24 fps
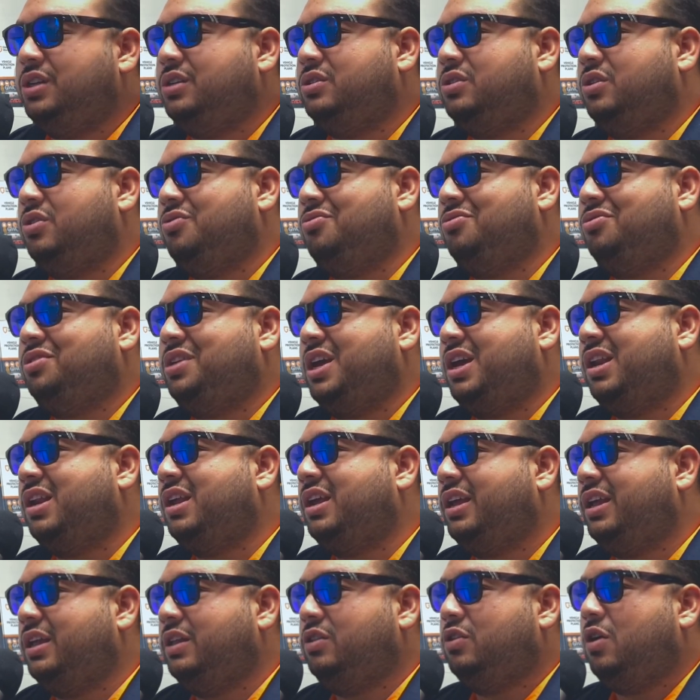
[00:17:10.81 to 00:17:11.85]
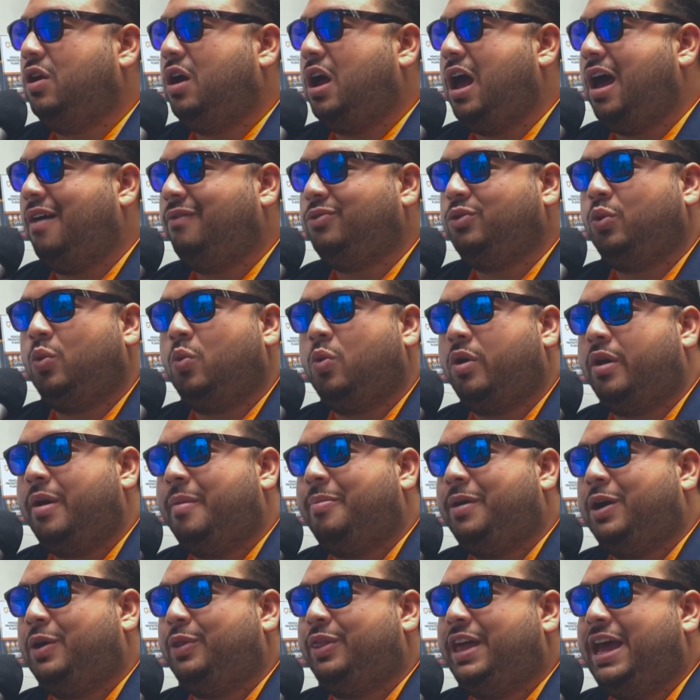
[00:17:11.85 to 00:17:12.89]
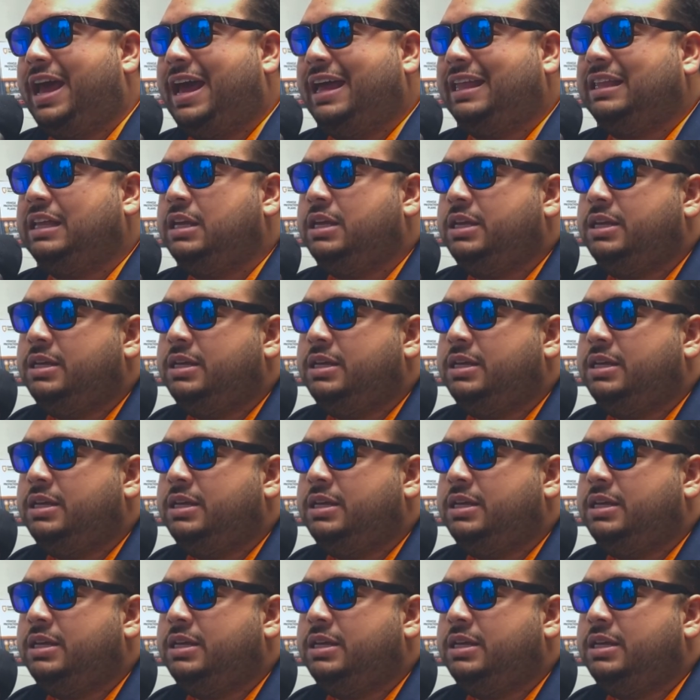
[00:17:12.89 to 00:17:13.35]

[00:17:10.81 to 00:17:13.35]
so you technically don't have to worry about that.